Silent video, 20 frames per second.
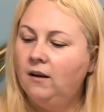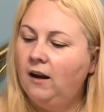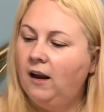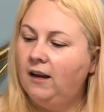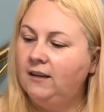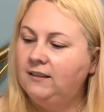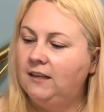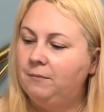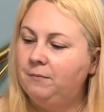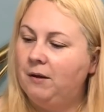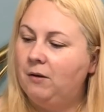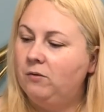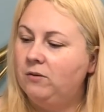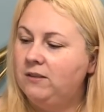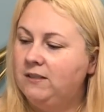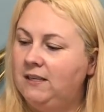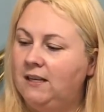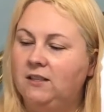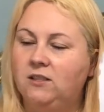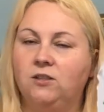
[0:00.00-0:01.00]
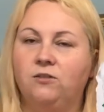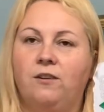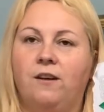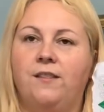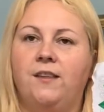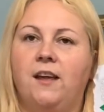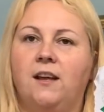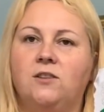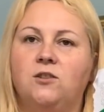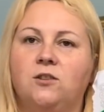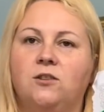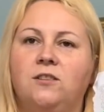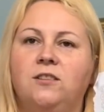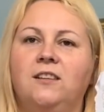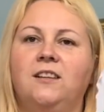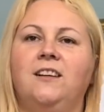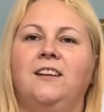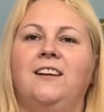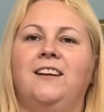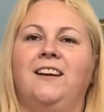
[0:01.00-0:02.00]
Except that one's tattooed around the edges.
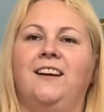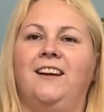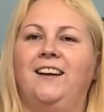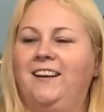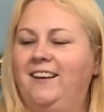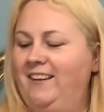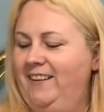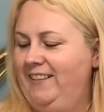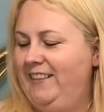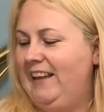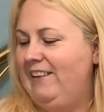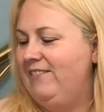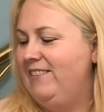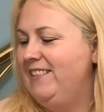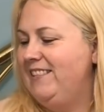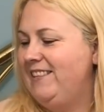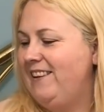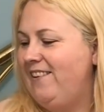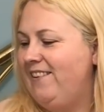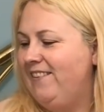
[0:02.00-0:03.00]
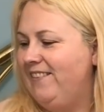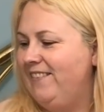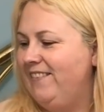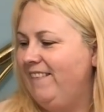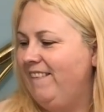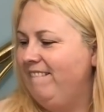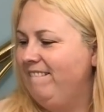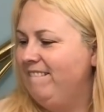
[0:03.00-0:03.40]
That one's not.